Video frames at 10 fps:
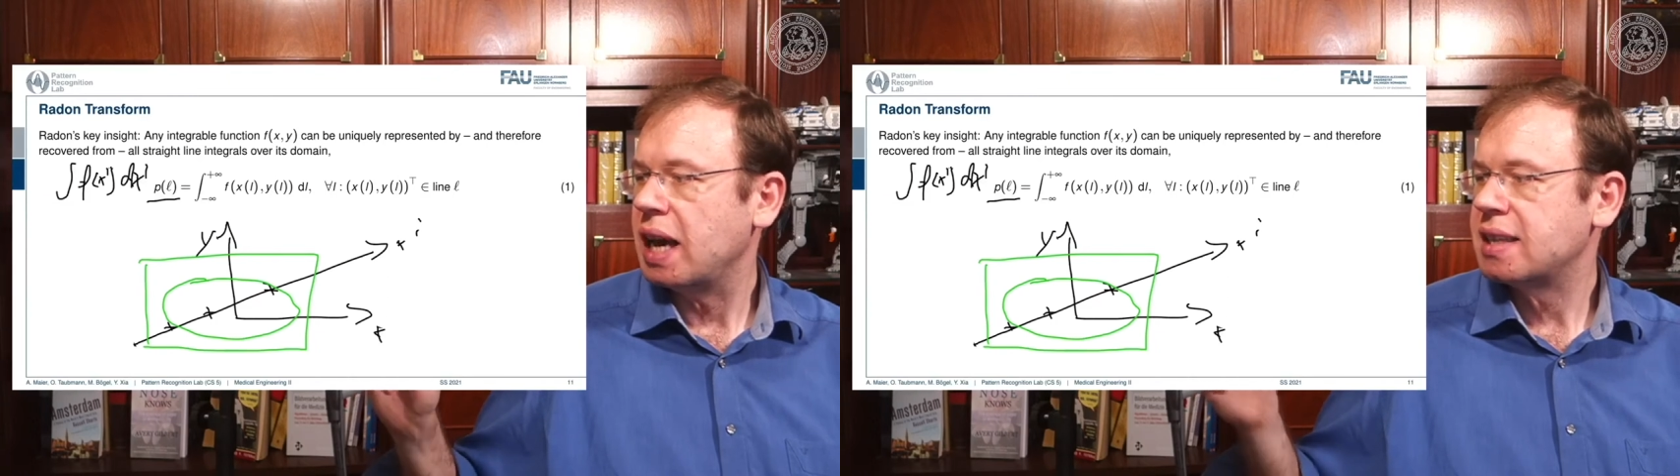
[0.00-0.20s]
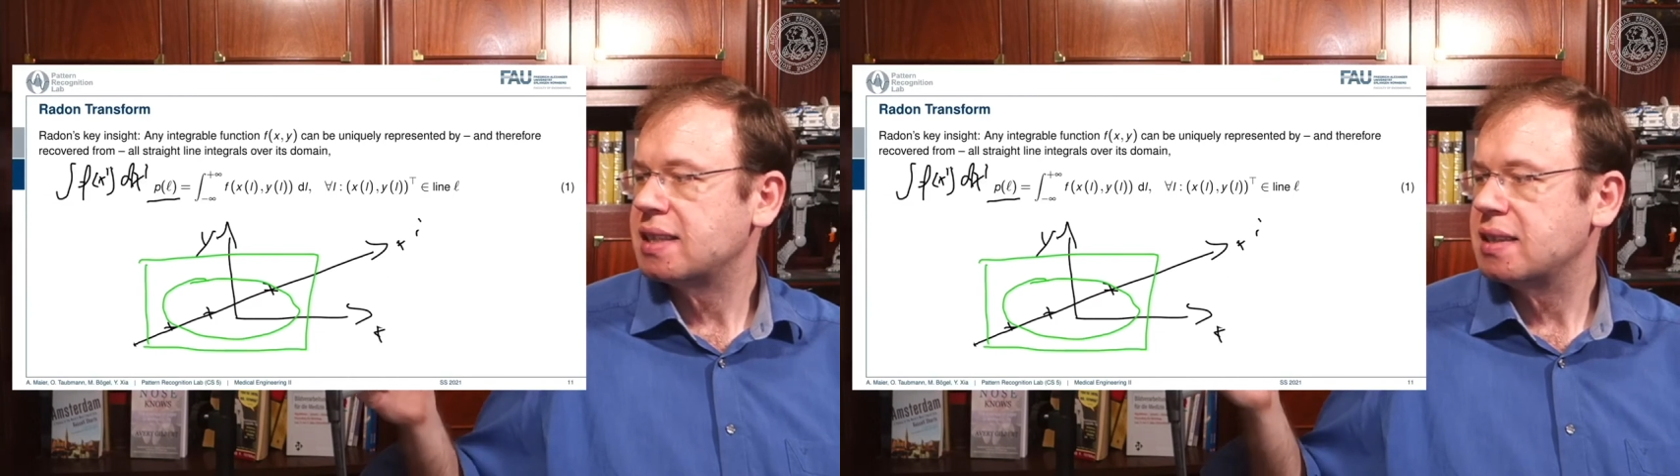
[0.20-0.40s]

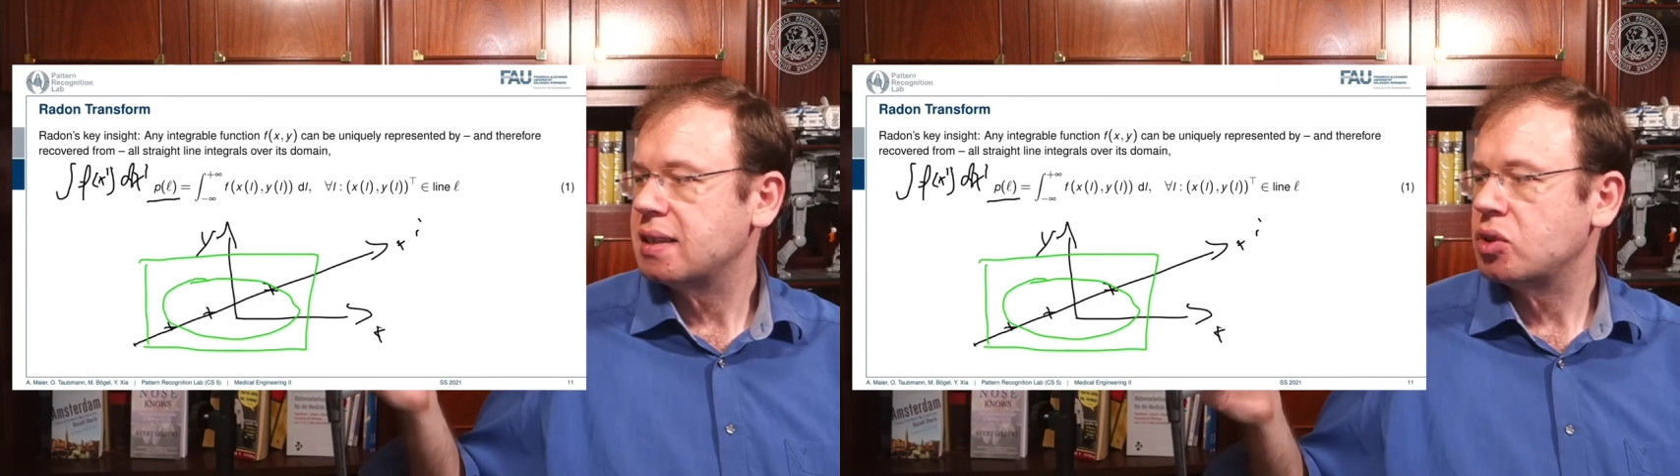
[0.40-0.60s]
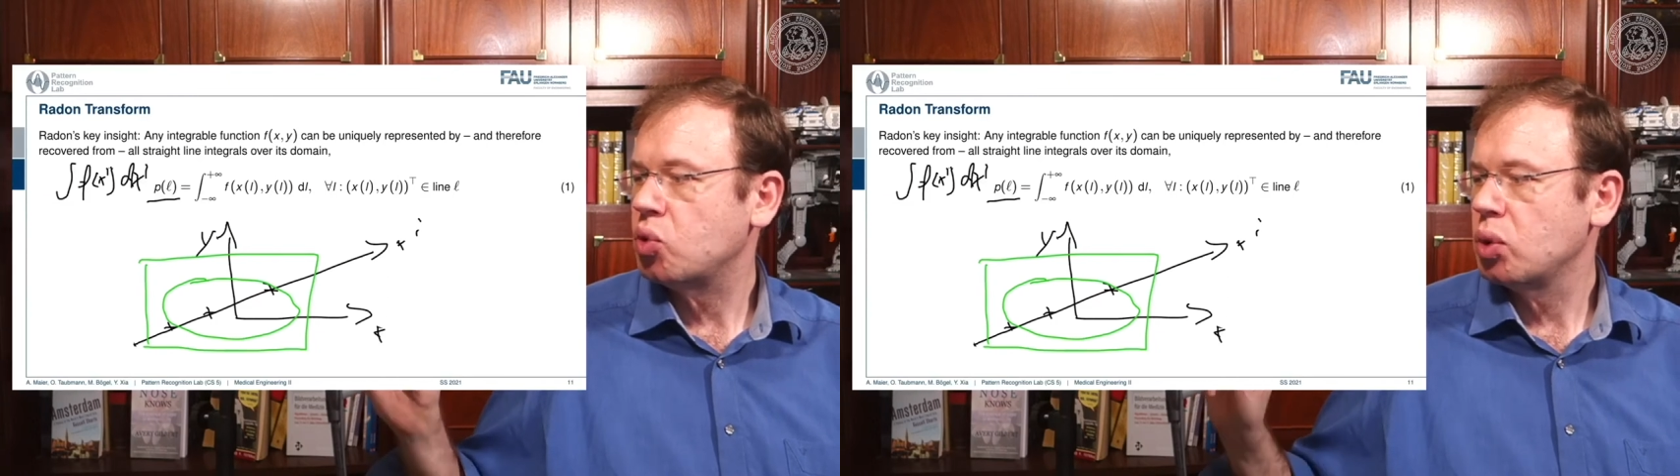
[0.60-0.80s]
access
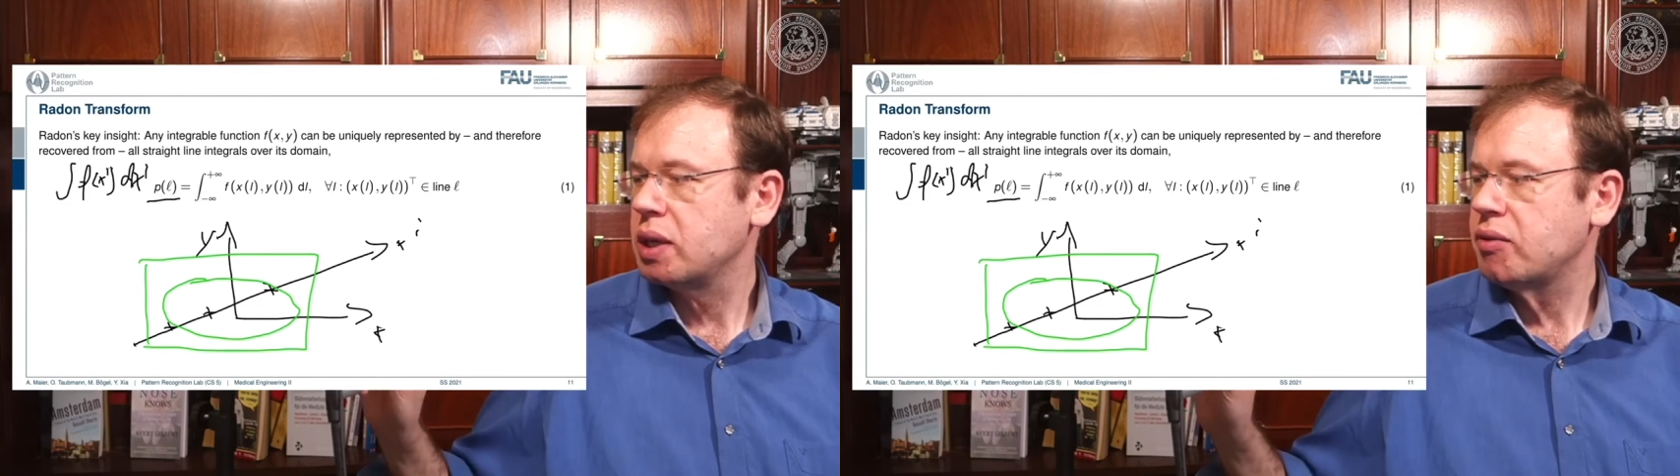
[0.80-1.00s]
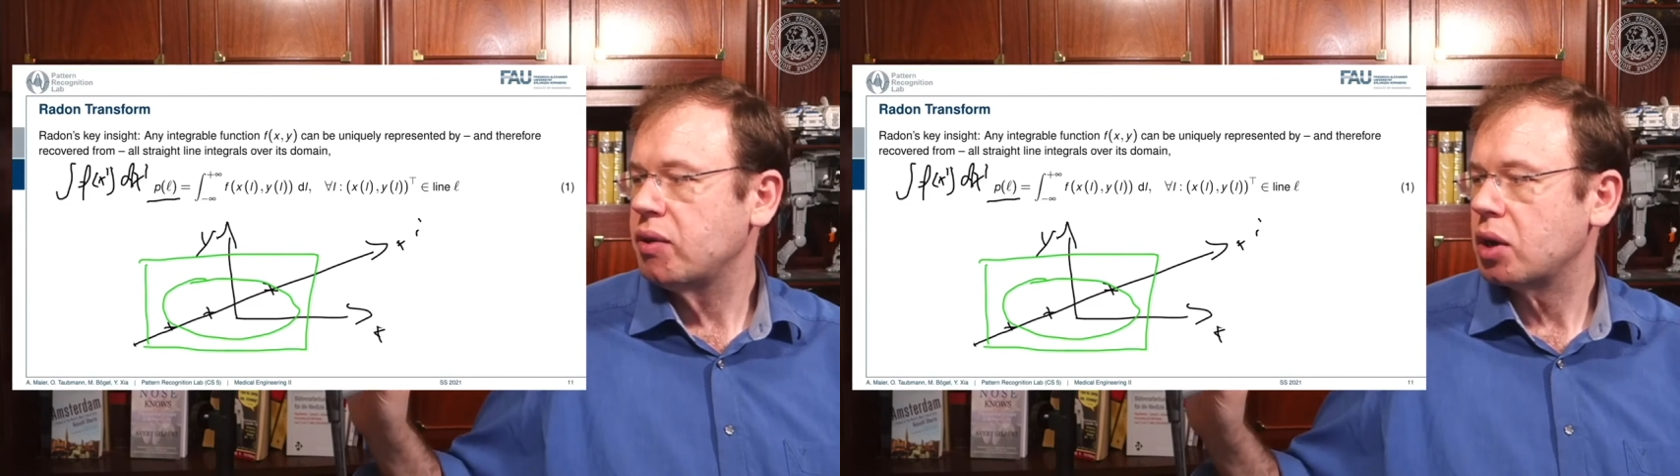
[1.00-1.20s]
a
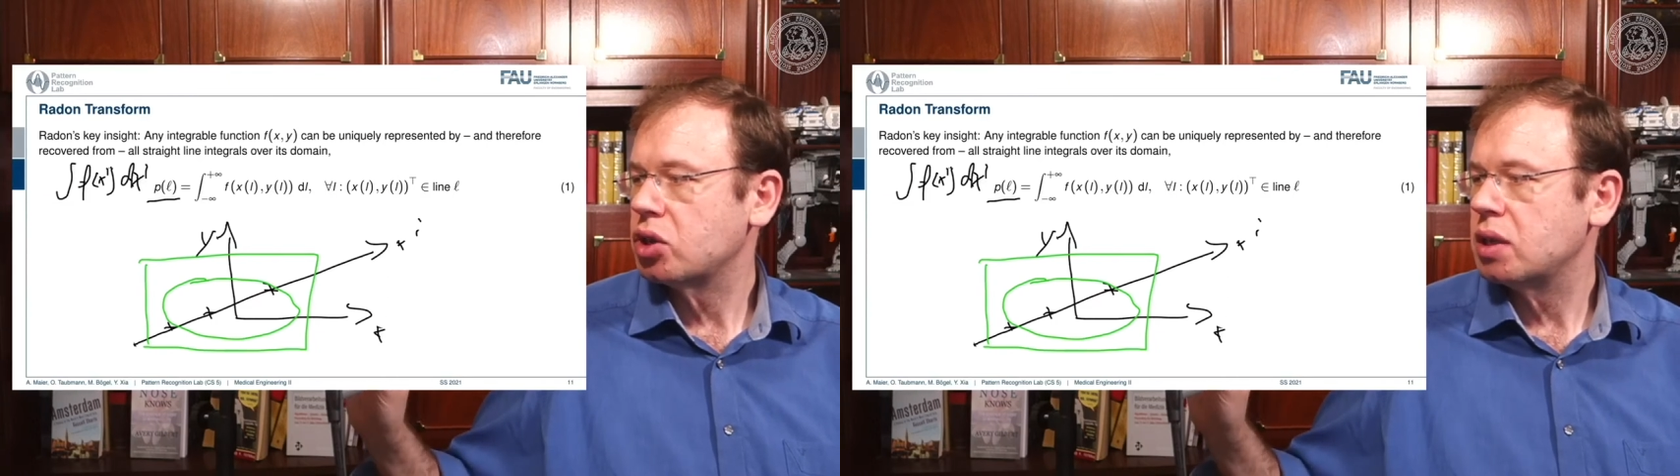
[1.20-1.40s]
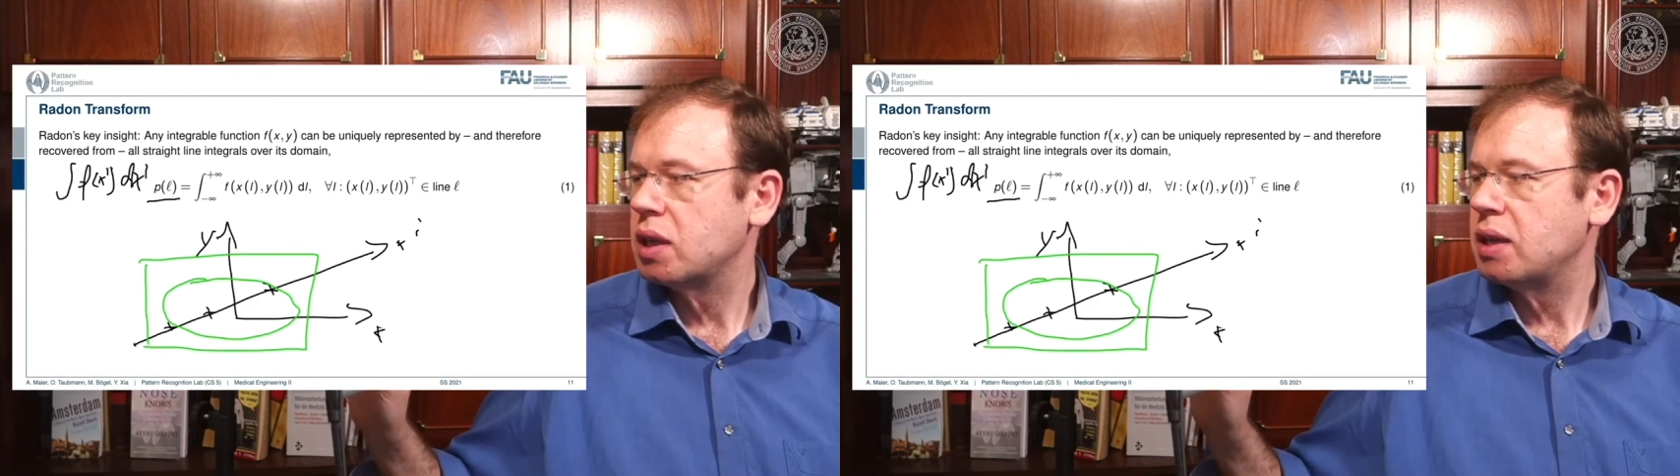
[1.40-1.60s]
2D function.